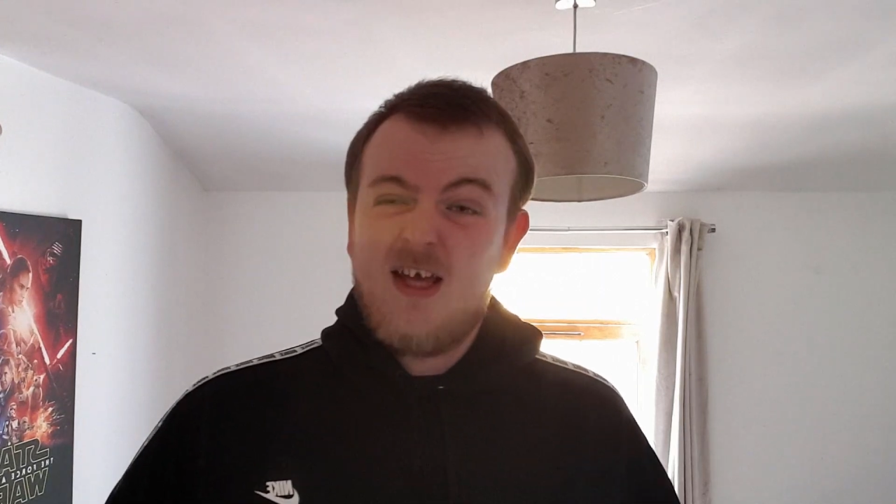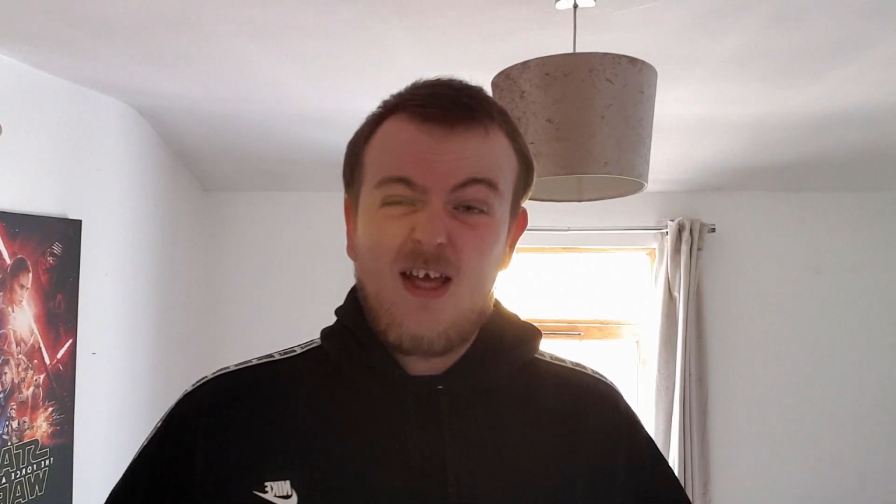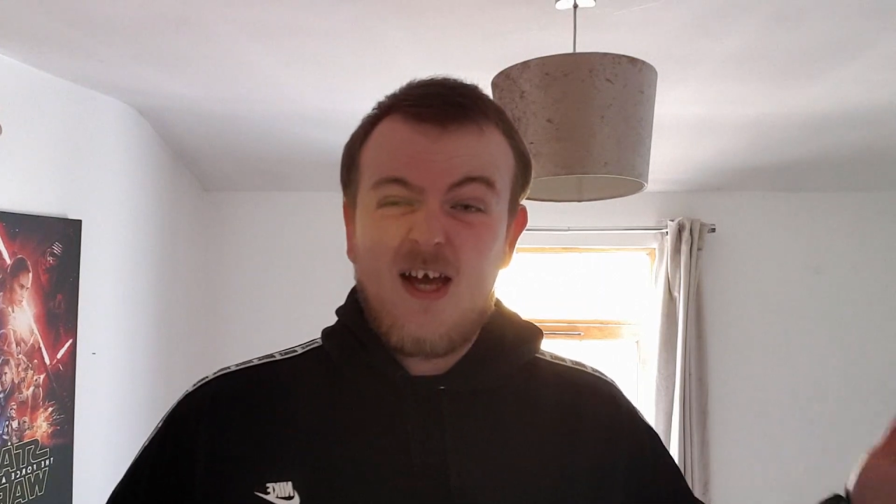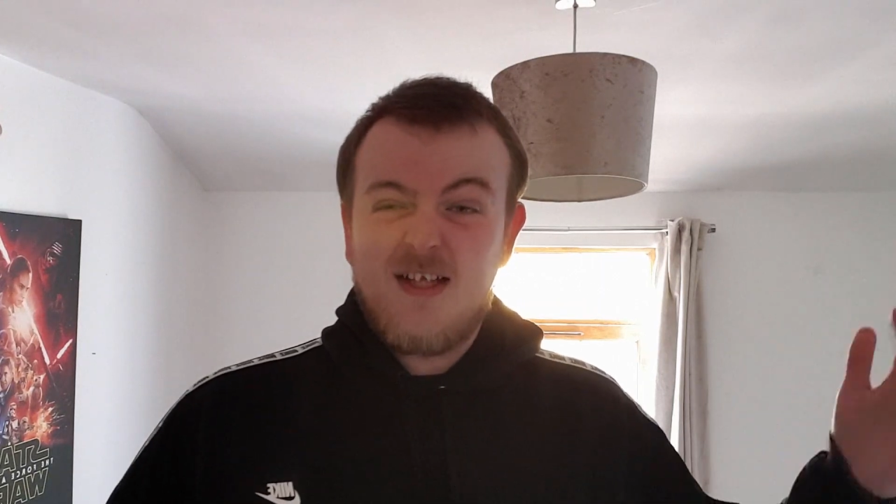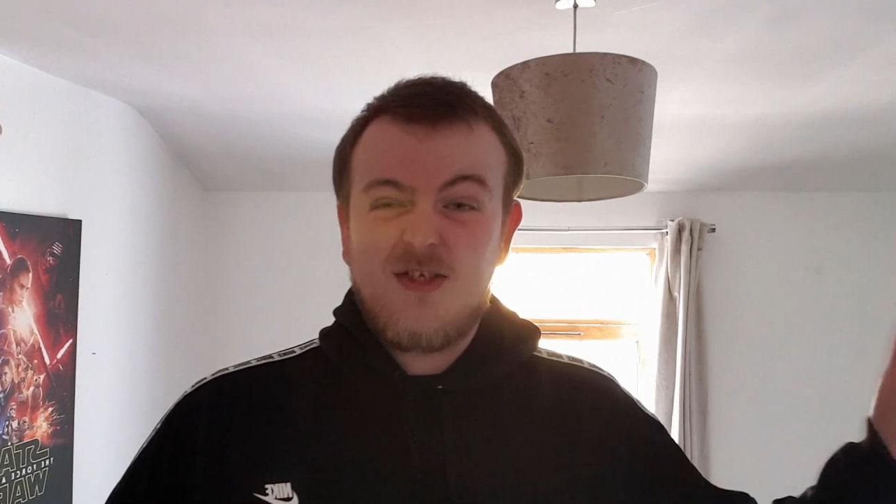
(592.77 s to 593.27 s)

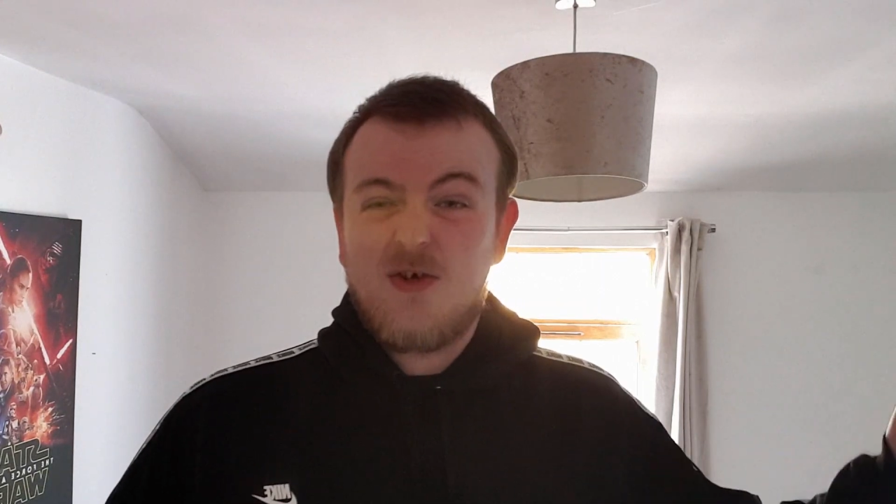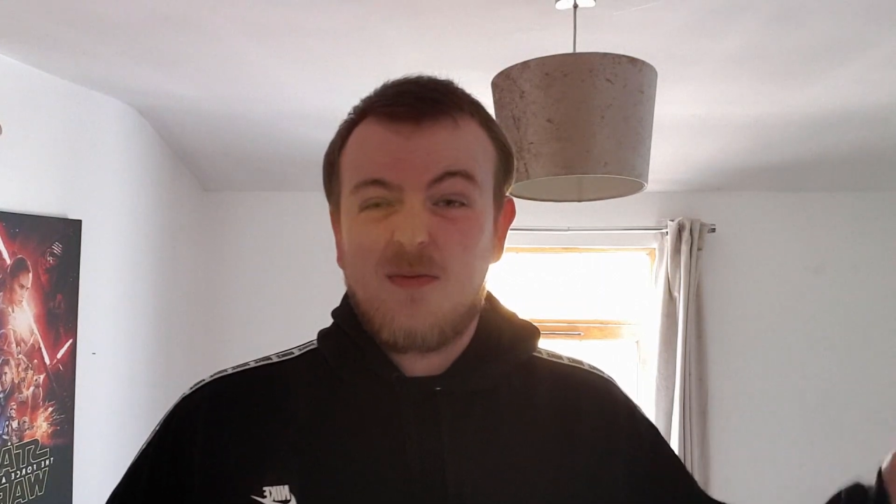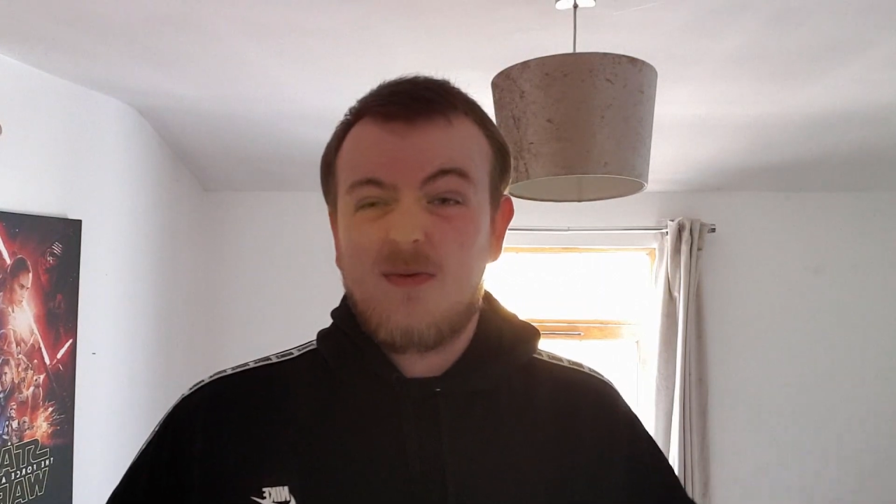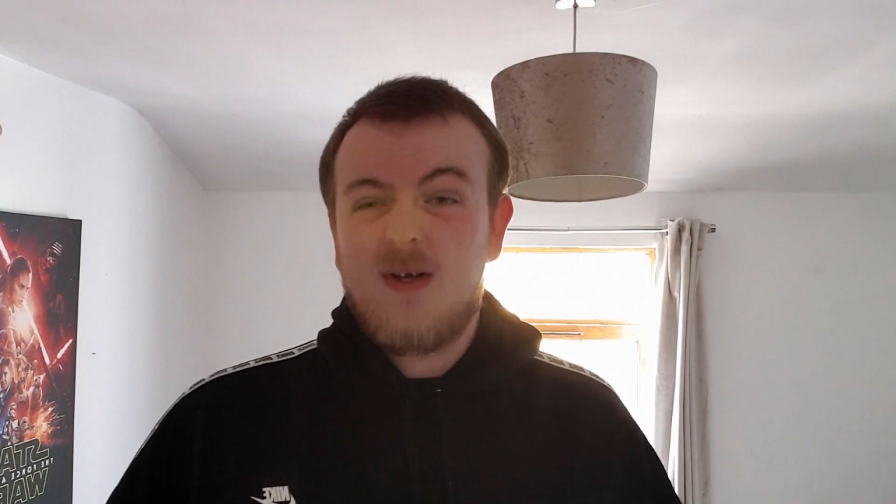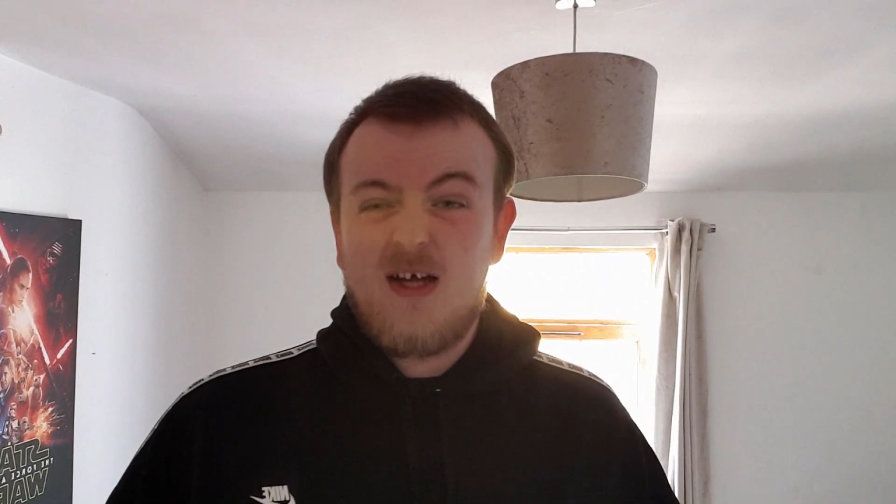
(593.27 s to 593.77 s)
It adds
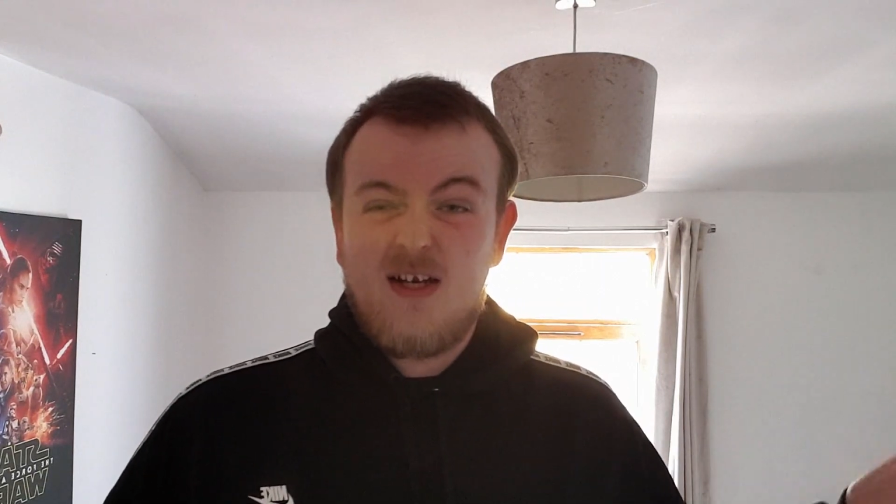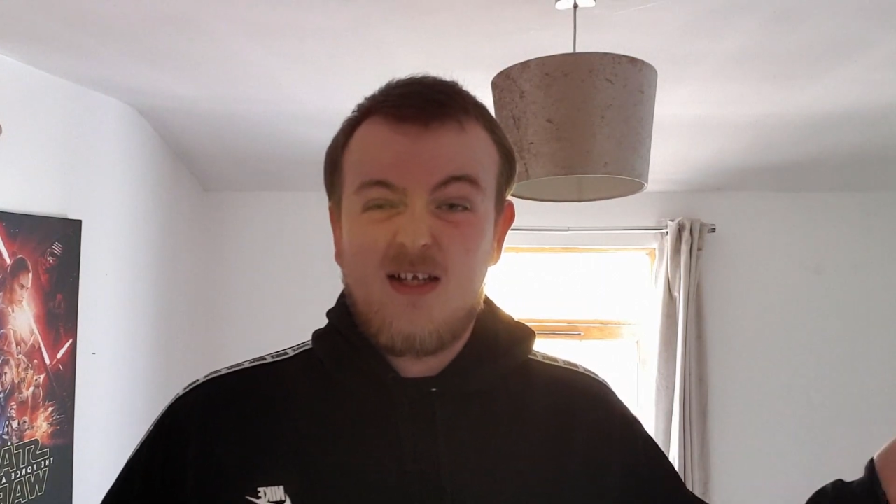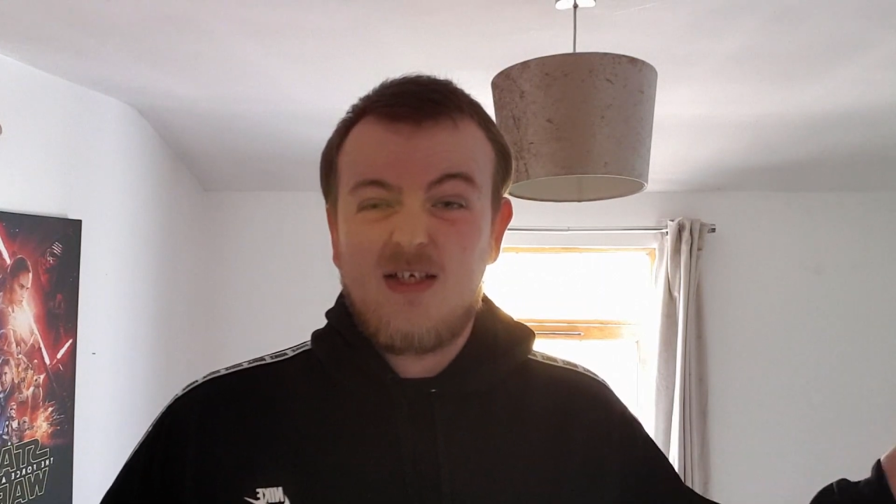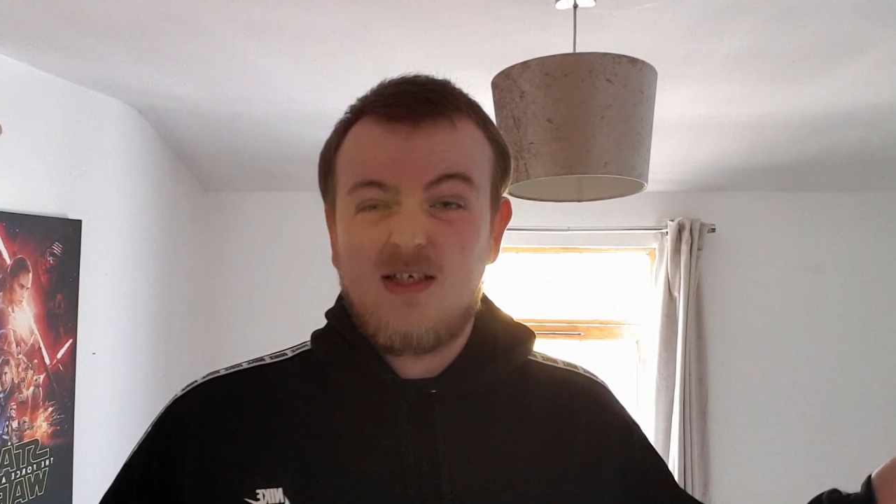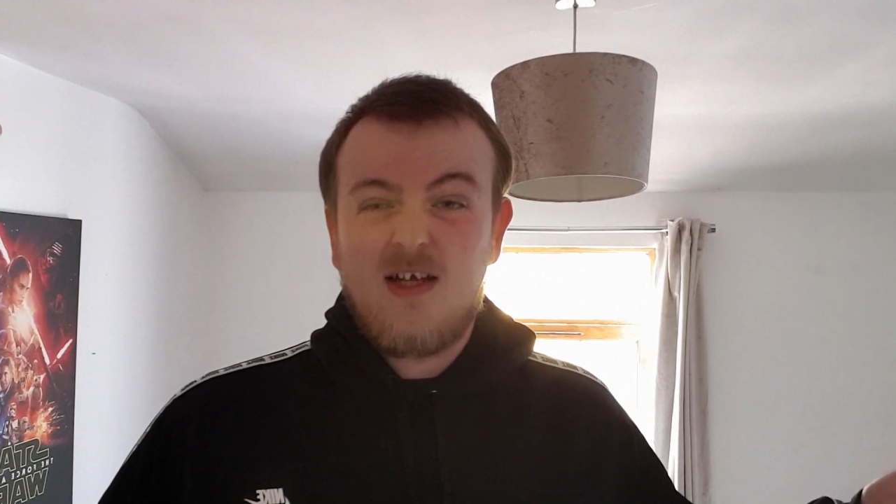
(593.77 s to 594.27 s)
up. and it's